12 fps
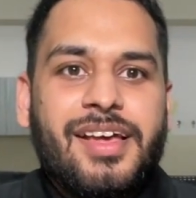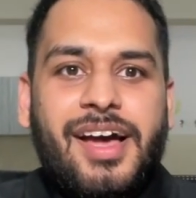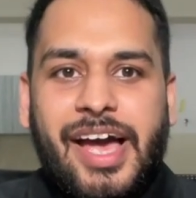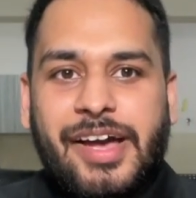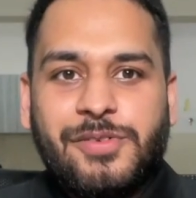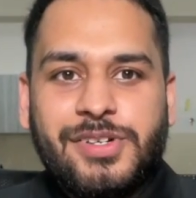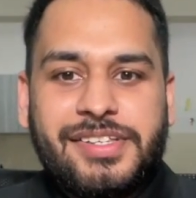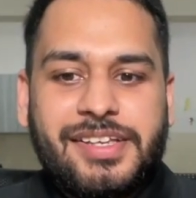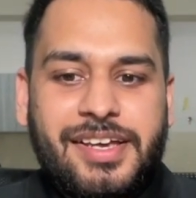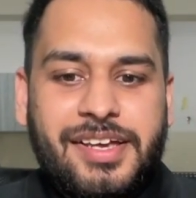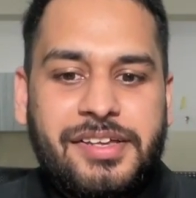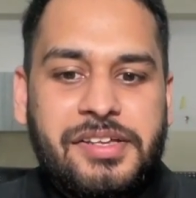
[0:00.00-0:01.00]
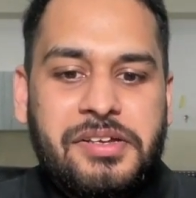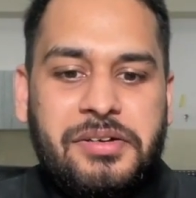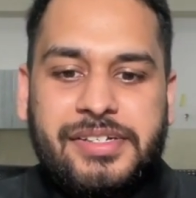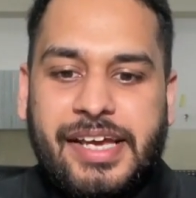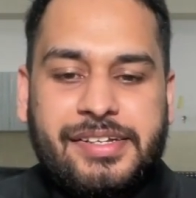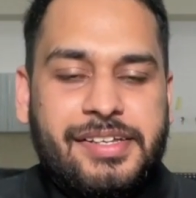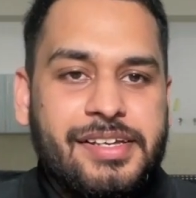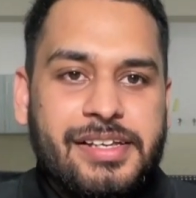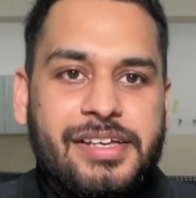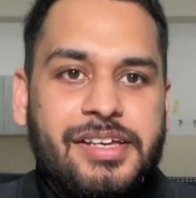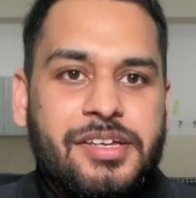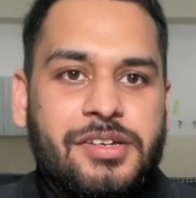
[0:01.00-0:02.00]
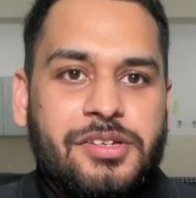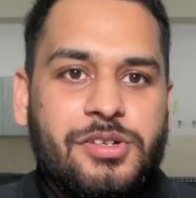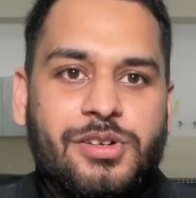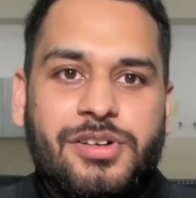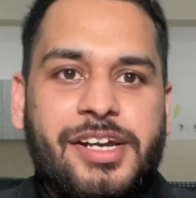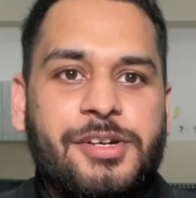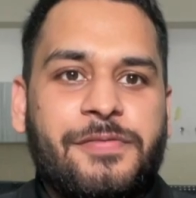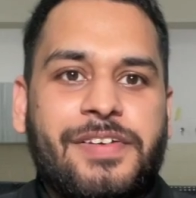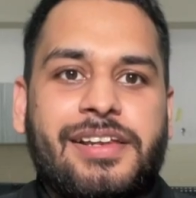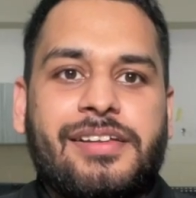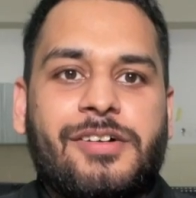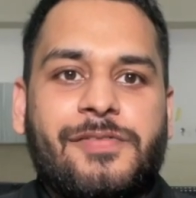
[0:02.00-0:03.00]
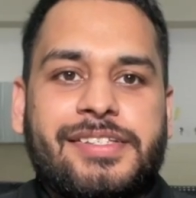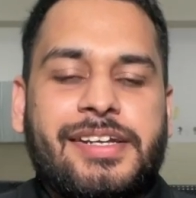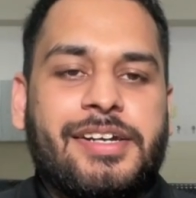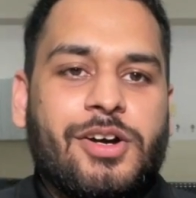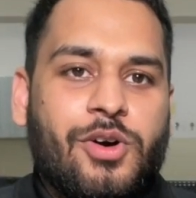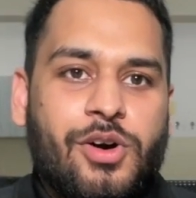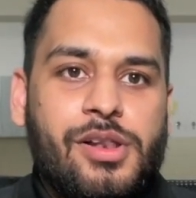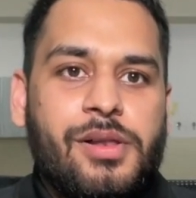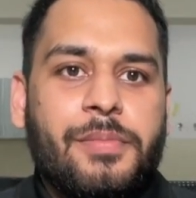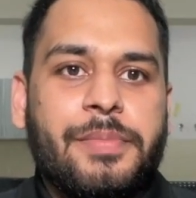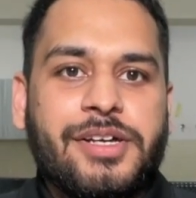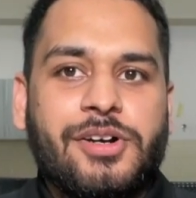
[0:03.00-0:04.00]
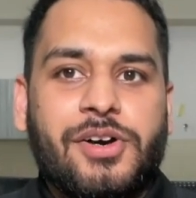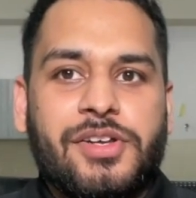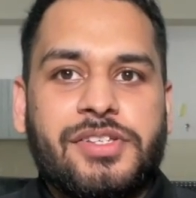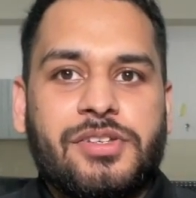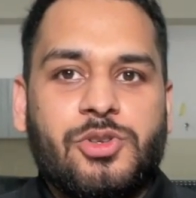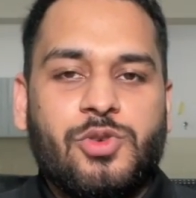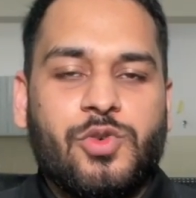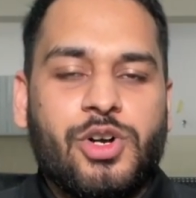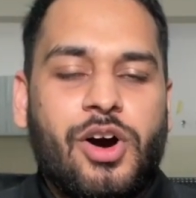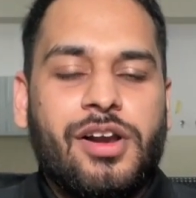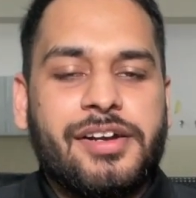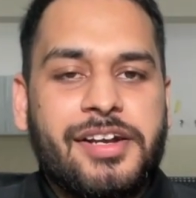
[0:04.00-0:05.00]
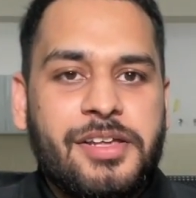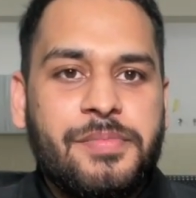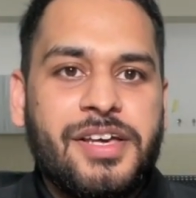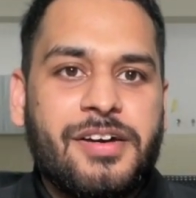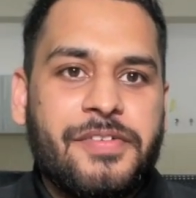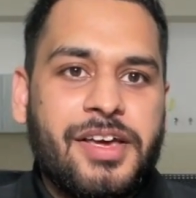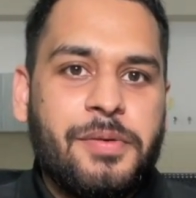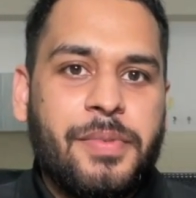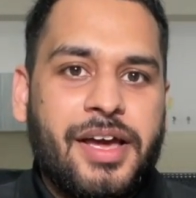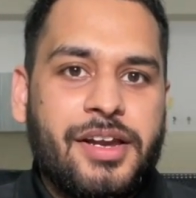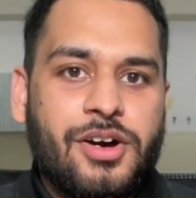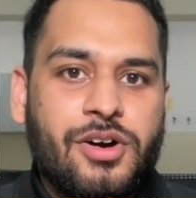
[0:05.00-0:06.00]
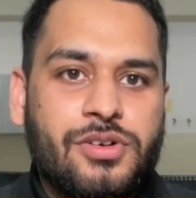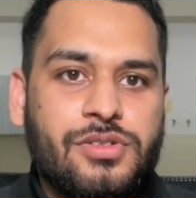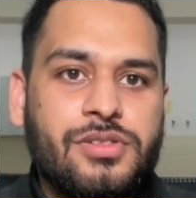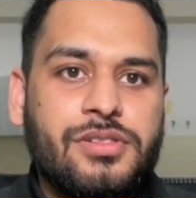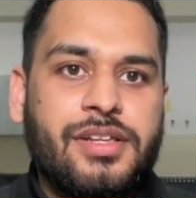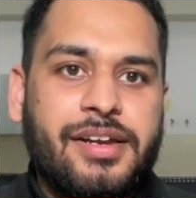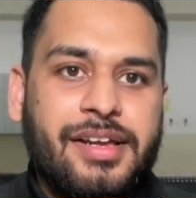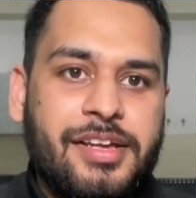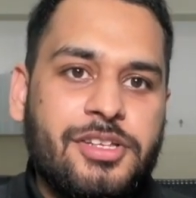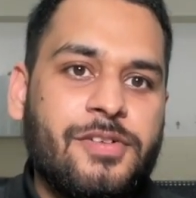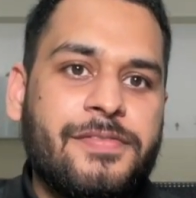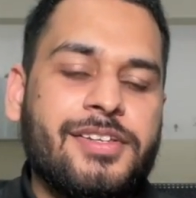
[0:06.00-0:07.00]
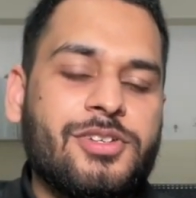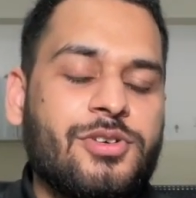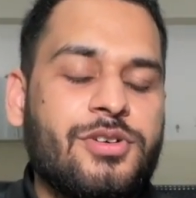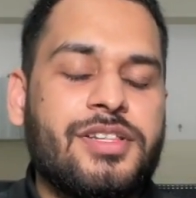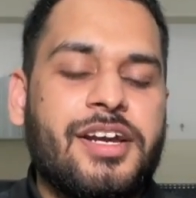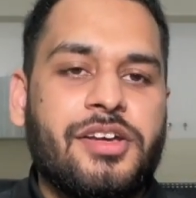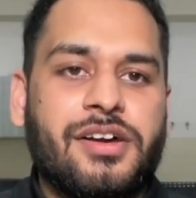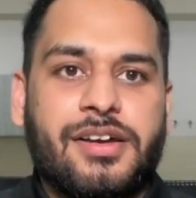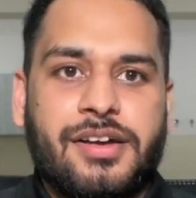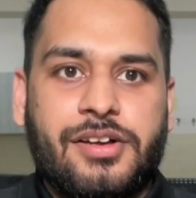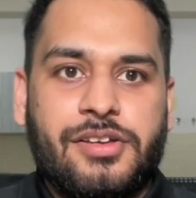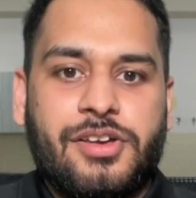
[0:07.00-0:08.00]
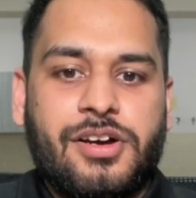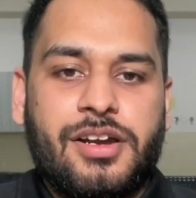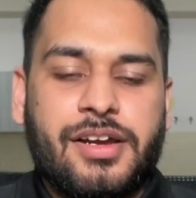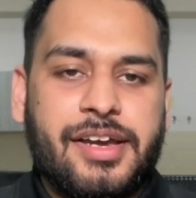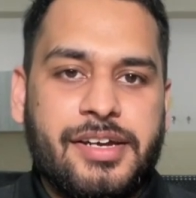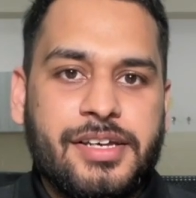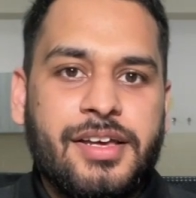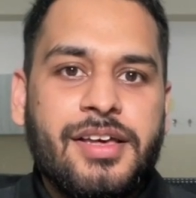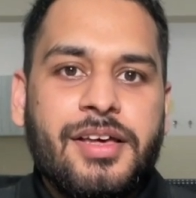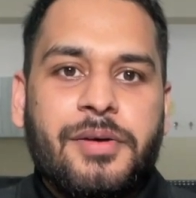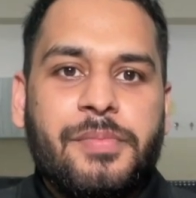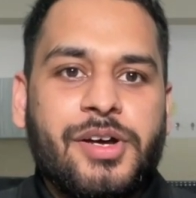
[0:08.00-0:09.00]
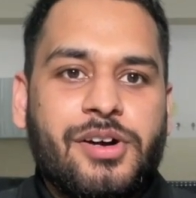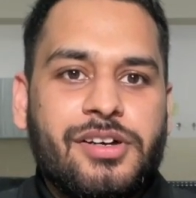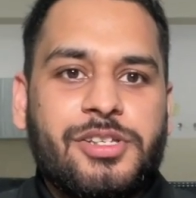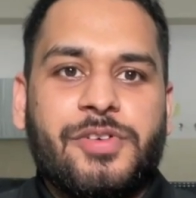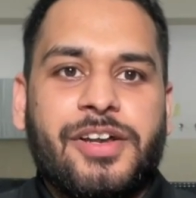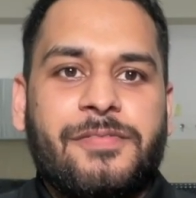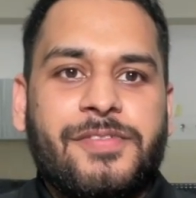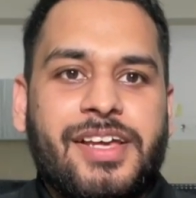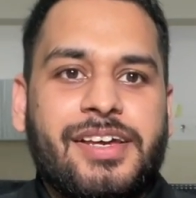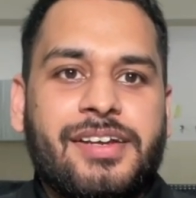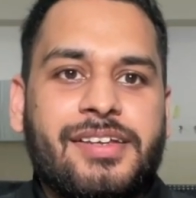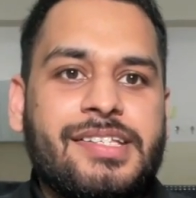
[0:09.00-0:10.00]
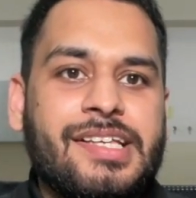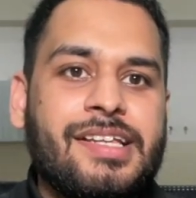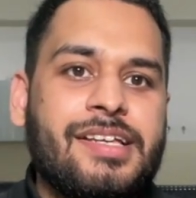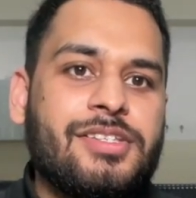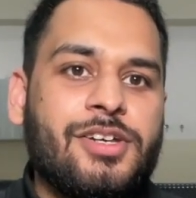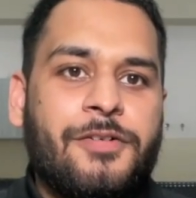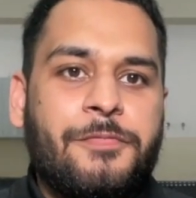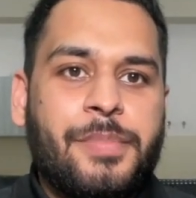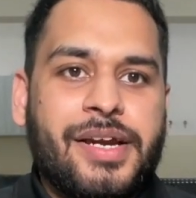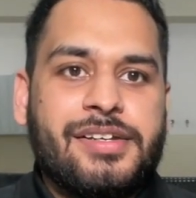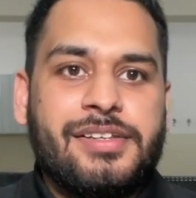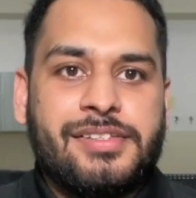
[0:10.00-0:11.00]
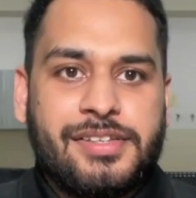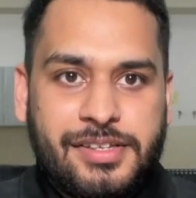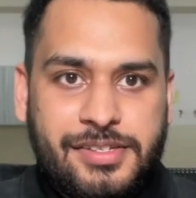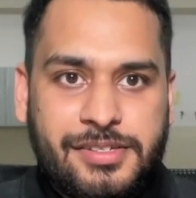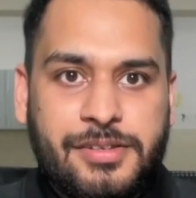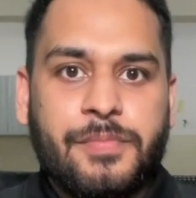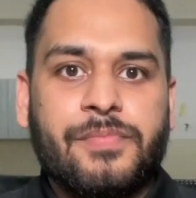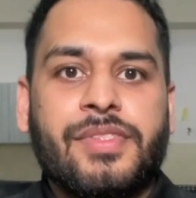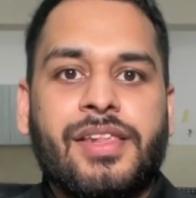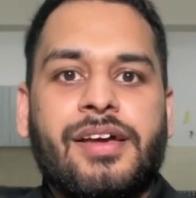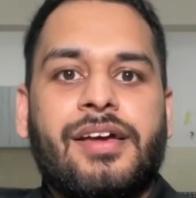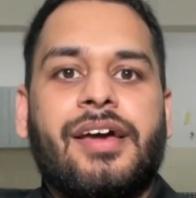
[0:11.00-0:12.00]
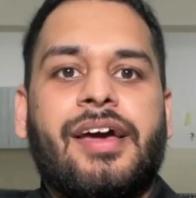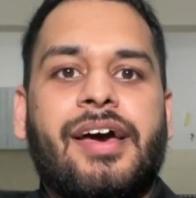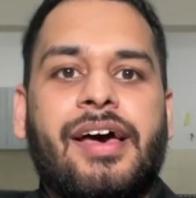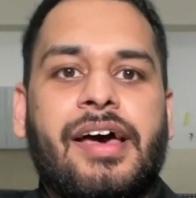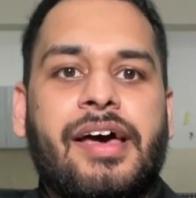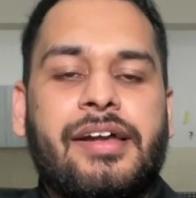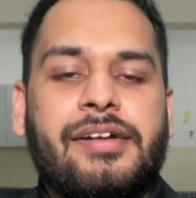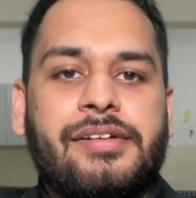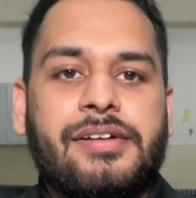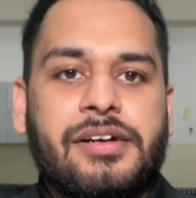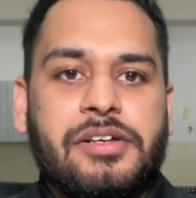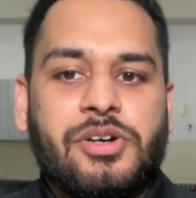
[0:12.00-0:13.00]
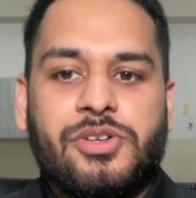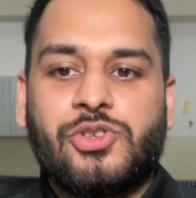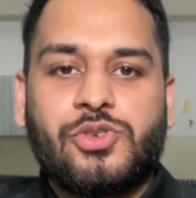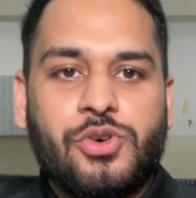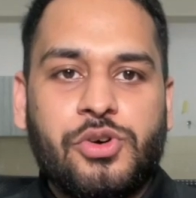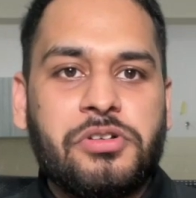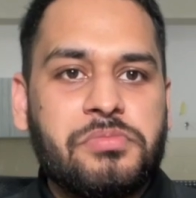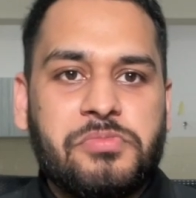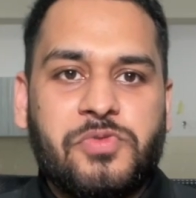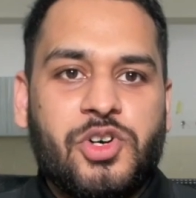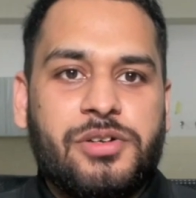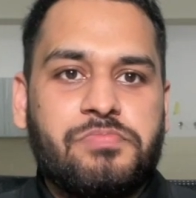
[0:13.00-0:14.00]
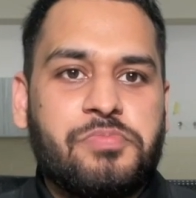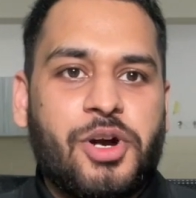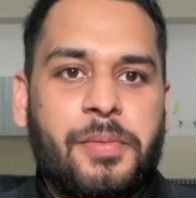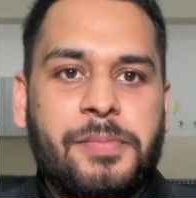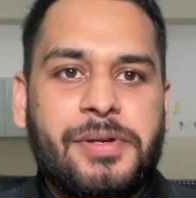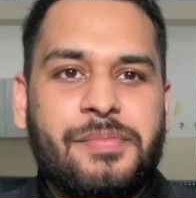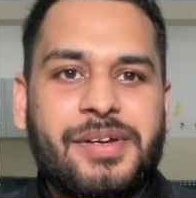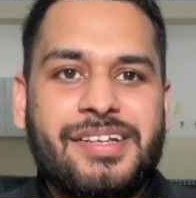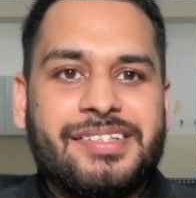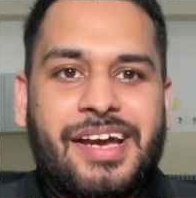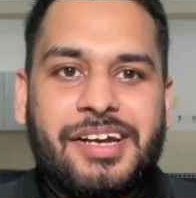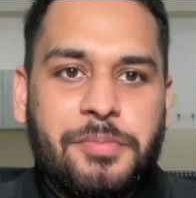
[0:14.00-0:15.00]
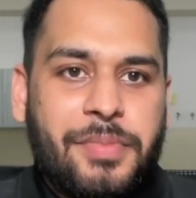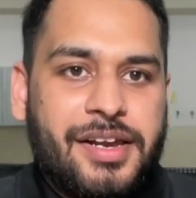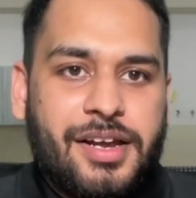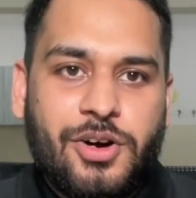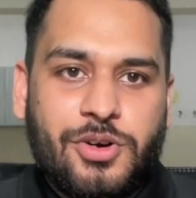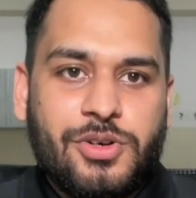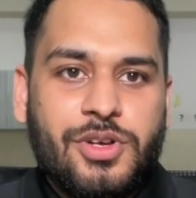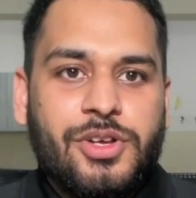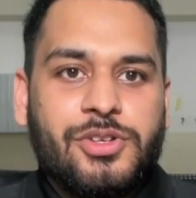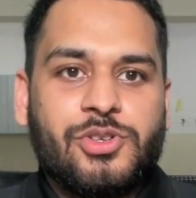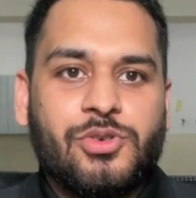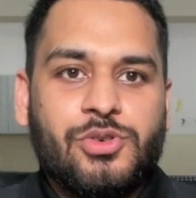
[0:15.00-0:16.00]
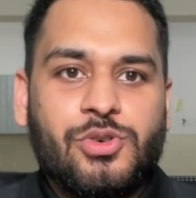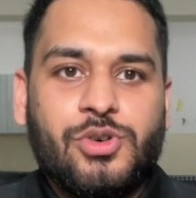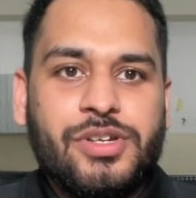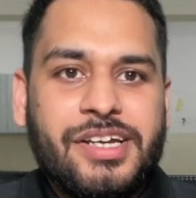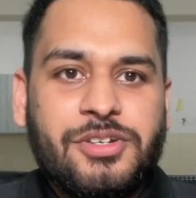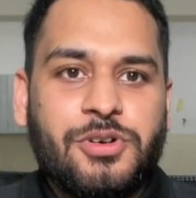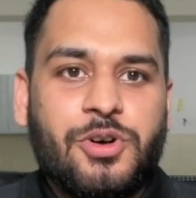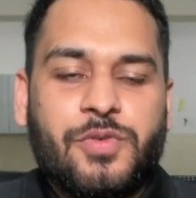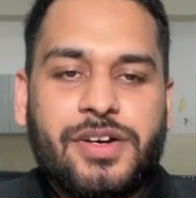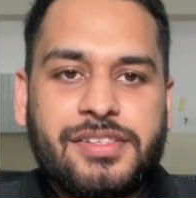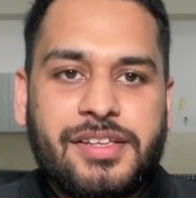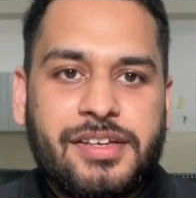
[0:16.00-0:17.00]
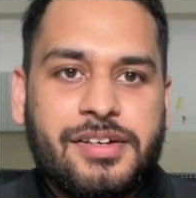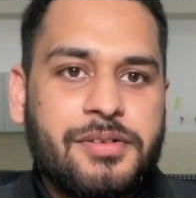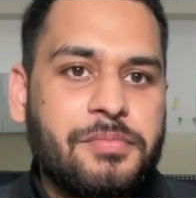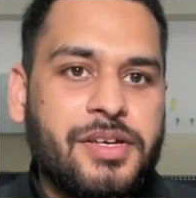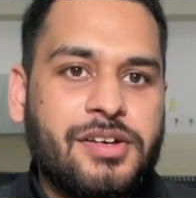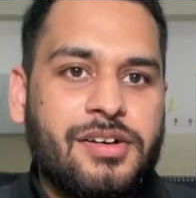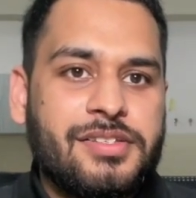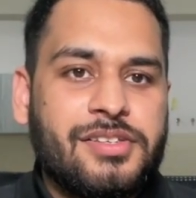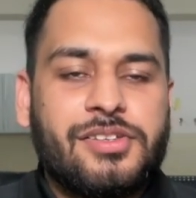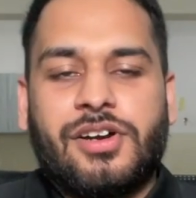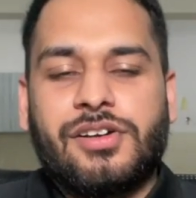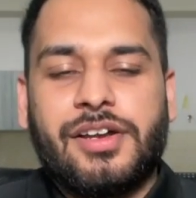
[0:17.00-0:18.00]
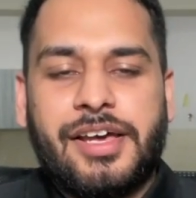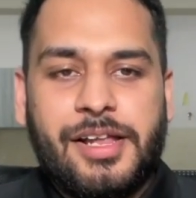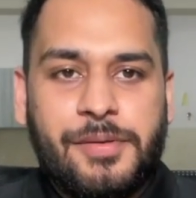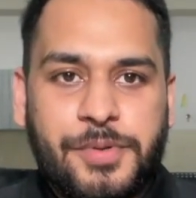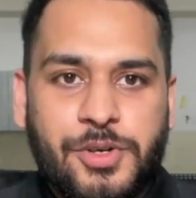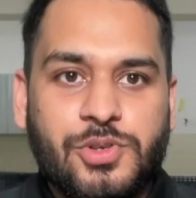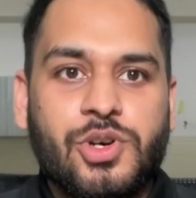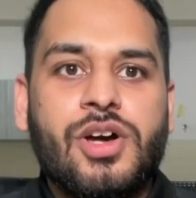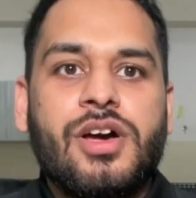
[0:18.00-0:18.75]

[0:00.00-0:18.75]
I would say technically you don't need to feel nervous at all, because you would already be aware by now the range of the score that you're gonna get, because you would have taken a series of practice tests and your score would probably be decided by now. So no need to overthink, because it's not gonna help you.